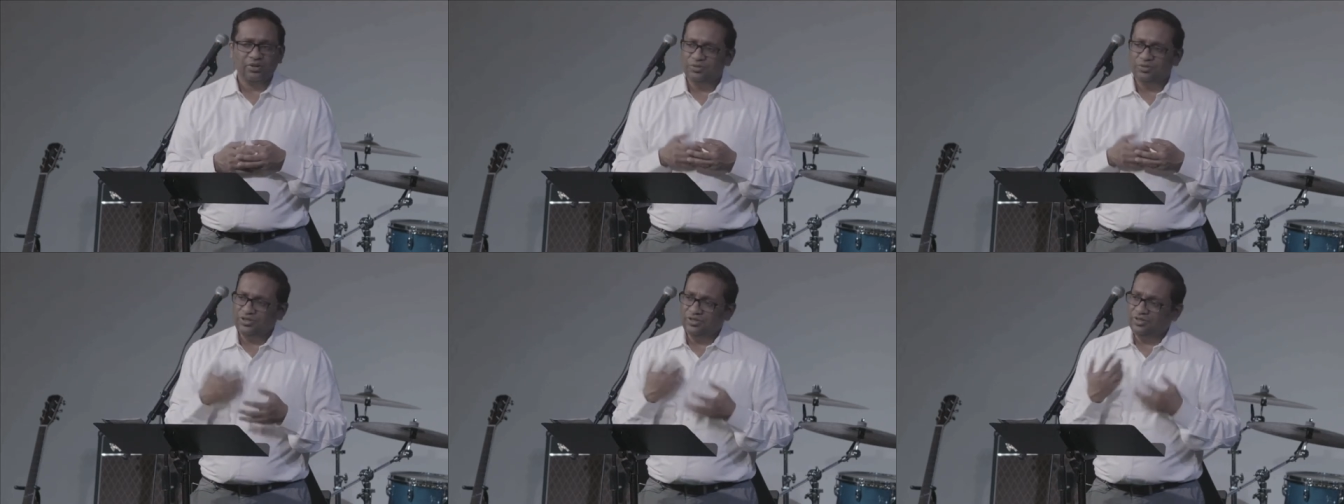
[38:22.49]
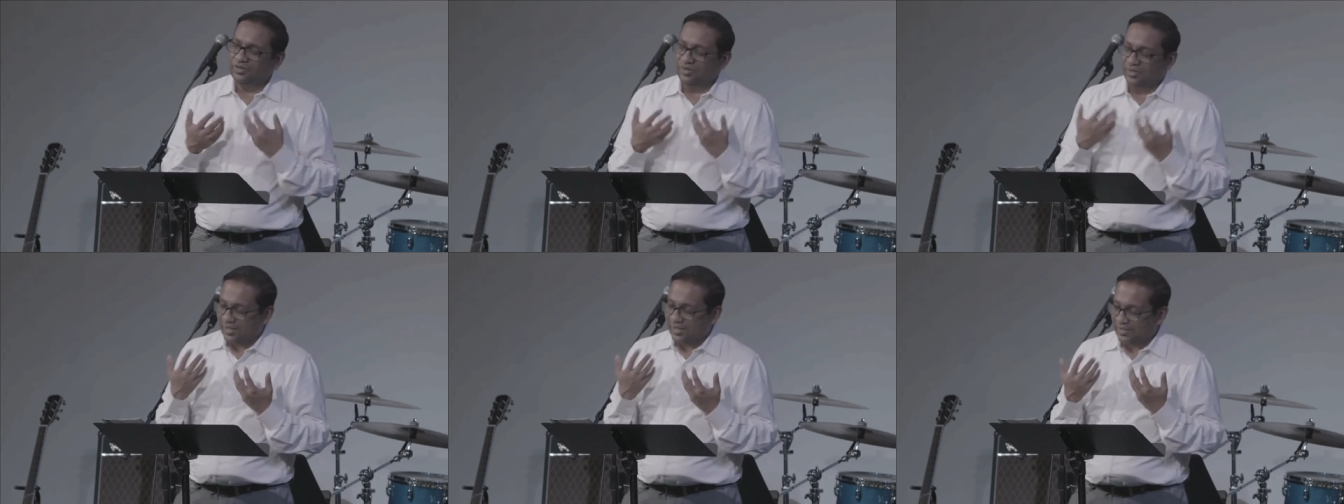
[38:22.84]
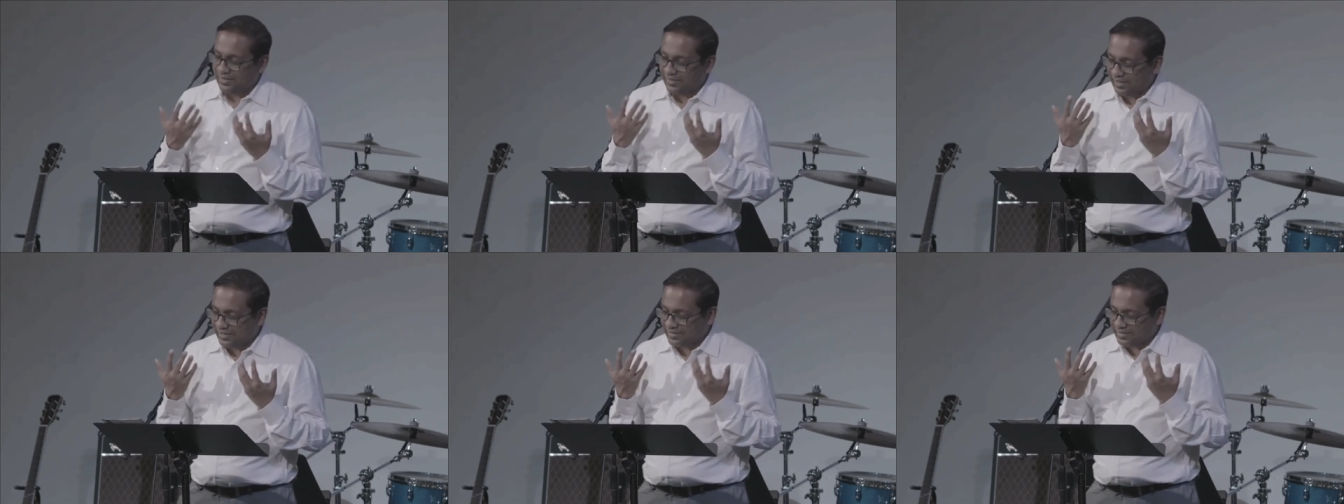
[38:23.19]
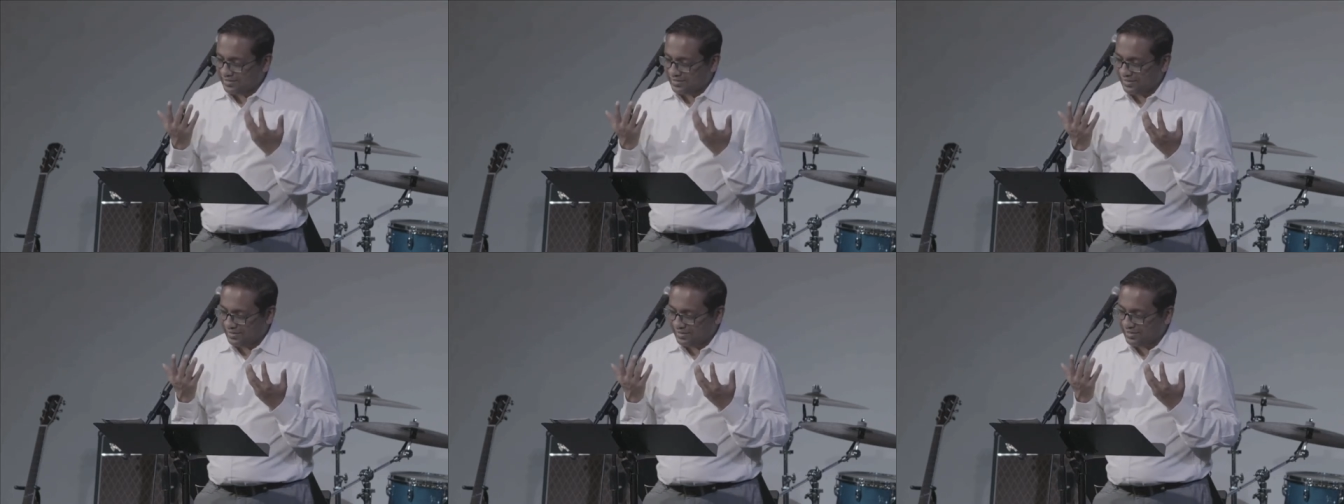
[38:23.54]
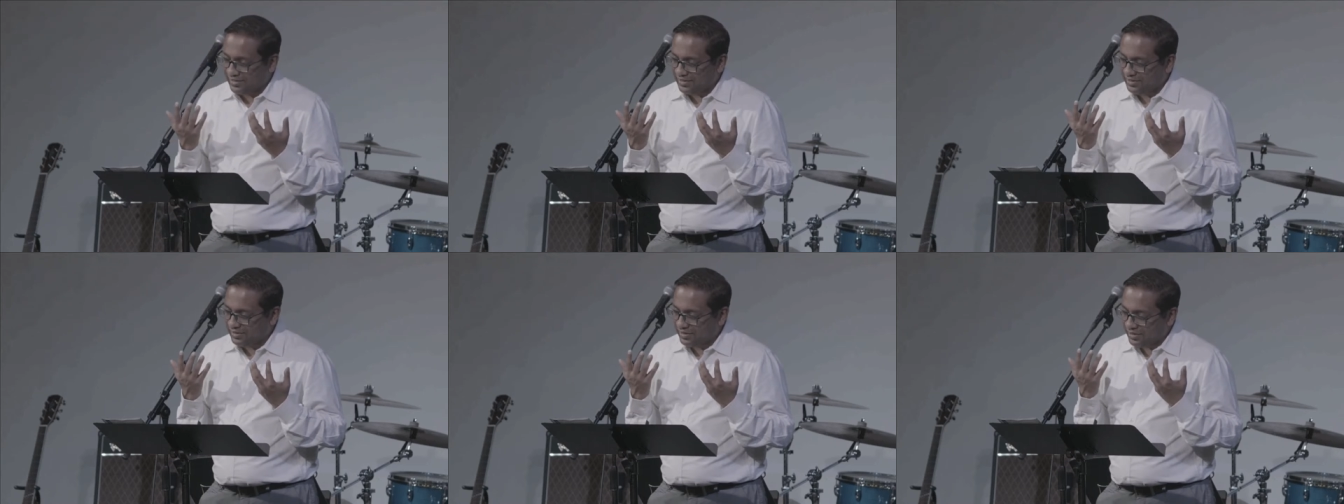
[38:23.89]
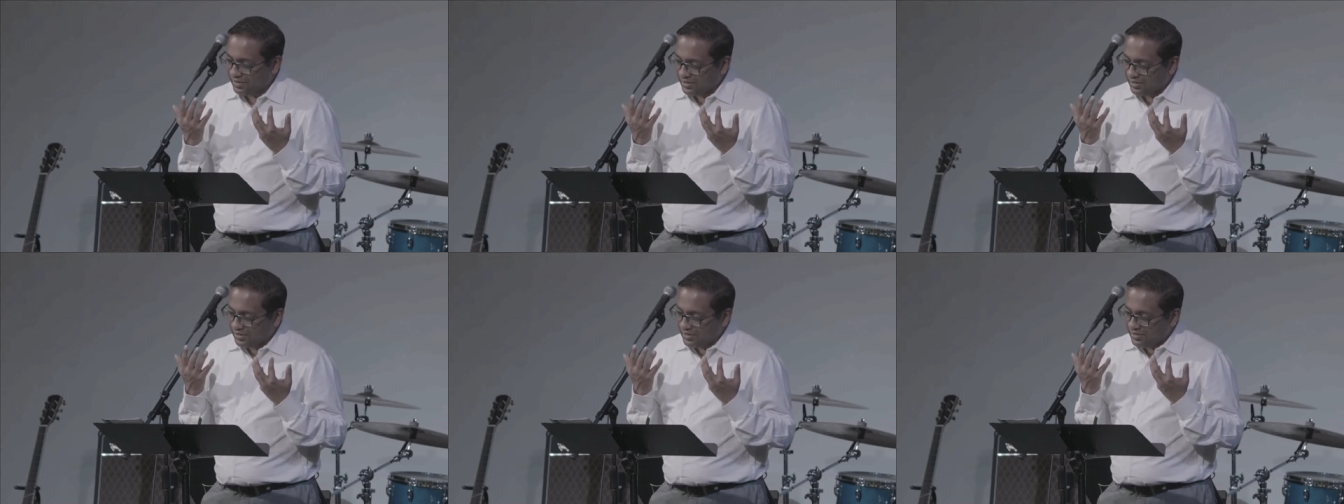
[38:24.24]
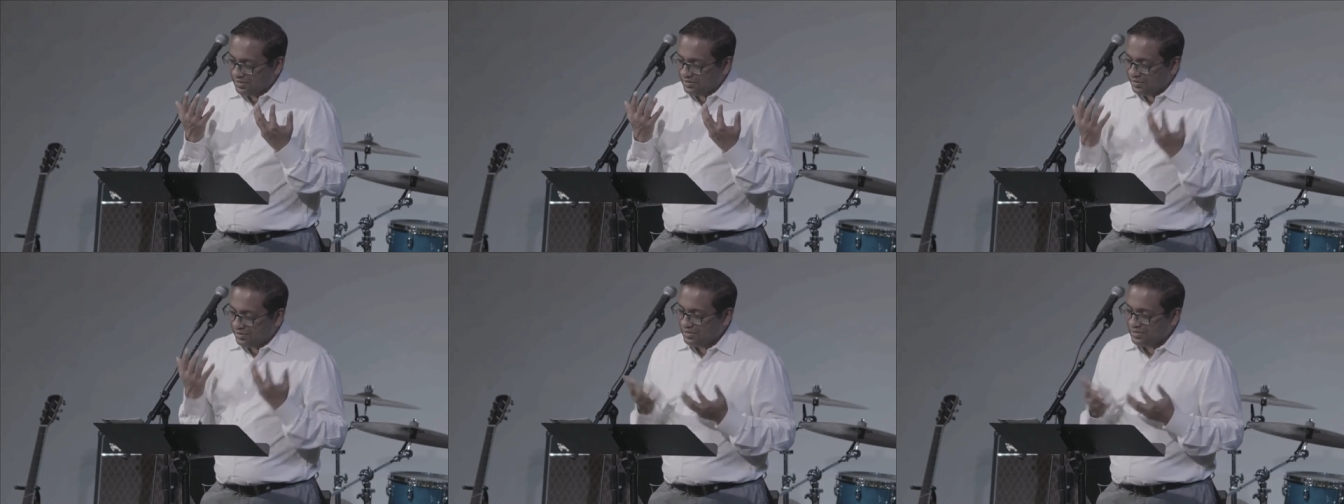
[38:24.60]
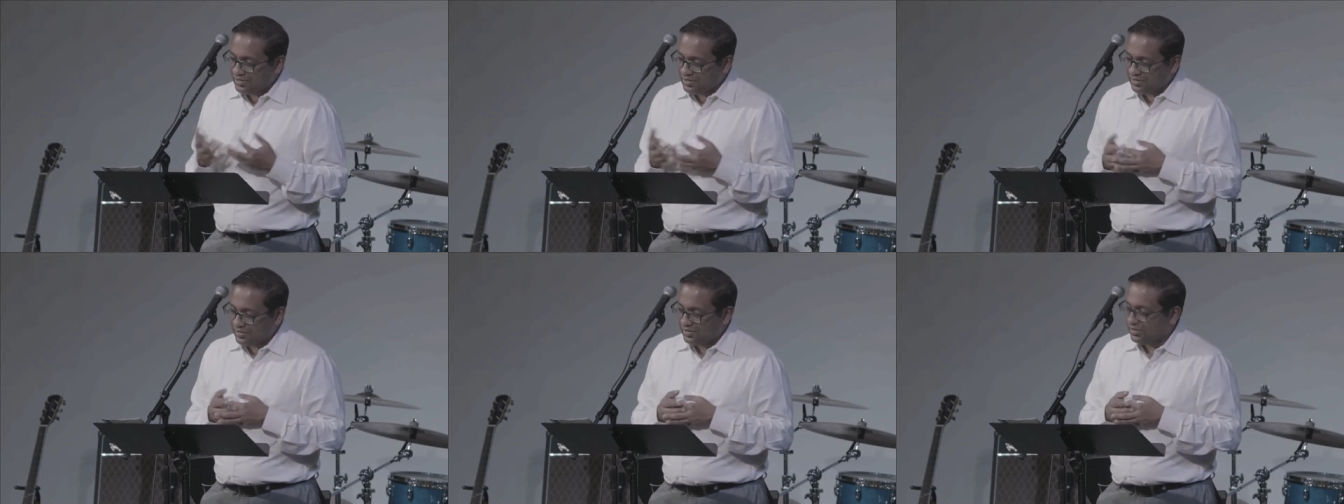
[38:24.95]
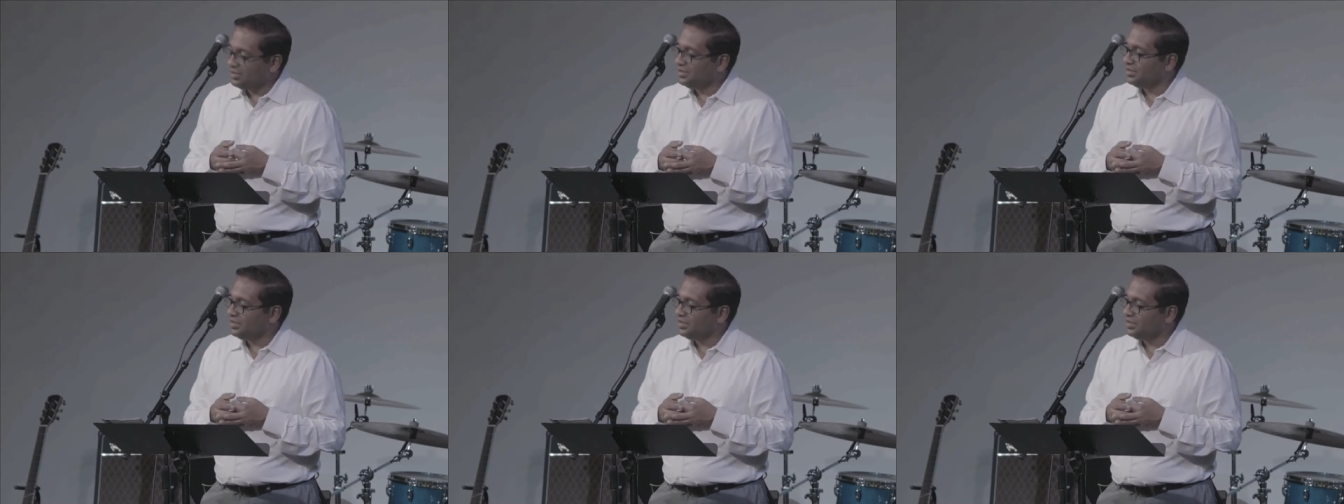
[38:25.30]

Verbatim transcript: Would you let that sink in? Notice